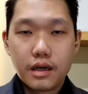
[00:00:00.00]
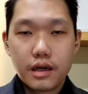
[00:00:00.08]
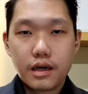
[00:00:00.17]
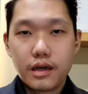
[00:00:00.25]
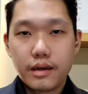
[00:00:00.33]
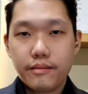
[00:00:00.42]

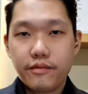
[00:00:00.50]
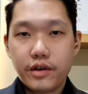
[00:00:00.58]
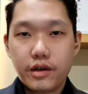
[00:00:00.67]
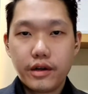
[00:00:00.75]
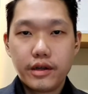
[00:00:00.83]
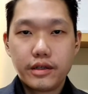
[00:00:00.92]
I'm
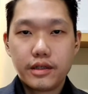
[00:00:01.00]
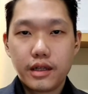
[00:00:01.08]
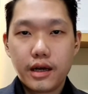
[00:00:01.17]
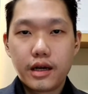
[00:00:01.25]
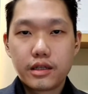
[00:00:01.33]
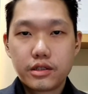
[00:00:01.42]
very
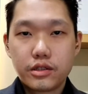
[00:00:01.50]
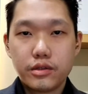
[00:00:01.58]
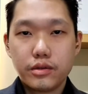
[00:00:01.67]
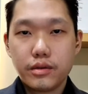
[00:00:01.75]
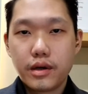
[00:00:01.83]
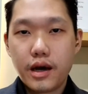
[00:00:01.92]
glad
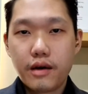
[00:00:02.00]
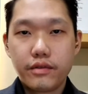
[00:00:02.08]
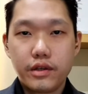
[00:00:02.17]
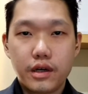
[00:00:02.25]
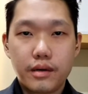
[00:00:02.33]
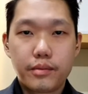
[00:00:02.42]
to
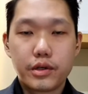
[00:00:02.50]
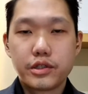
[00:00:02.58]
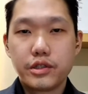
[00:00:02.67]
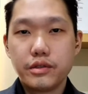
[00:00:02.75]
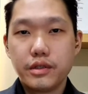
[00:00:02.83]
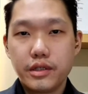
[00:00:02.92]
have the
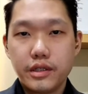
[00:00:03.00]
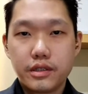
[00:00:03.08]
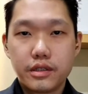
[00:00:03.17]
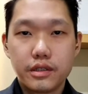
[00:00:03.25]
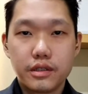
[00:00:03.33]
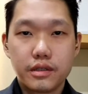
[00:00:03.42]
opportunity
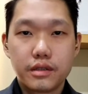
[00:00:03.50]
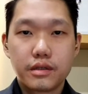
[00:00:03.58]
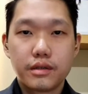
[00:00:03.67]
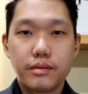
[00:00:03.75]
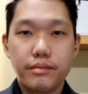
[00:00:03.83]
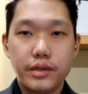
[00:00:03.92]
to
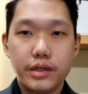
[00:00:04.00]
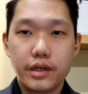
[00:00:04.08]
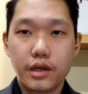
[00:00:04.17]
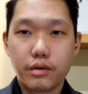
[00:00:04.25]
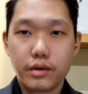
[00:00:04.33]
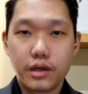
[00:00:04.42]
be
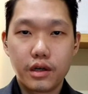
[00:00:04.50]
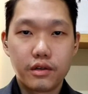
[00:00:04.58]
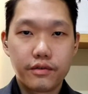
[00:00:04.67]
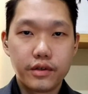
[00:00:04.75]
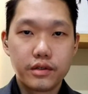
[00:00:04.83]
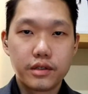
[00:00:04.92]
here with
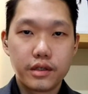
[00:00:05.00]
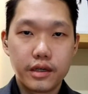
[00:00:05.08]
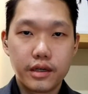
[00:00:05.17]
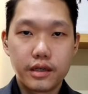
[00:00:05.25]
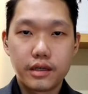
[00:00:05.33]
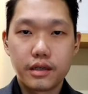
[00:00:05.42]
all of you
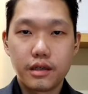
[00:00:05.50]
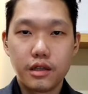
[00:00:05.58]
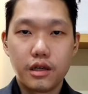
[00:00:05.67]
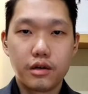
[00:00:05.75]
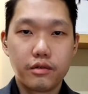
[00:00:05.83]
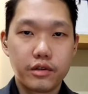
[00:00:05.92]
today,
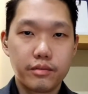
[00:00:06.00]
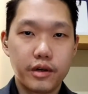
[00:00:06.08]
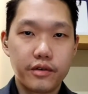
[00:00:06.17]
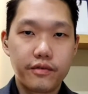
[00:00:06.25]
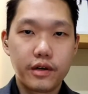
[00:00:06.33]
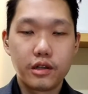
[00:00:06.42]
along with
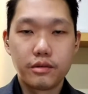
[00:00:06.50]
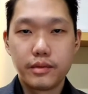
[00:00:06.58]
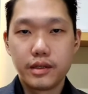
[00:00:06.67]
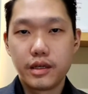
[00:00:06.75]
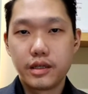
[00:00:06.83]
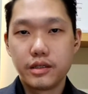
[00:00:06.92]
my fellow
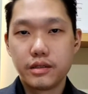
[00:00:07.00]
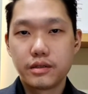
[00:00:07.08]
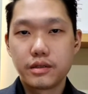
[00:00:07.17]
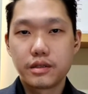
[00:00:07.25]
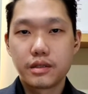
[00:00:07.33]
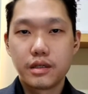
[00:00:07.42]
millennials.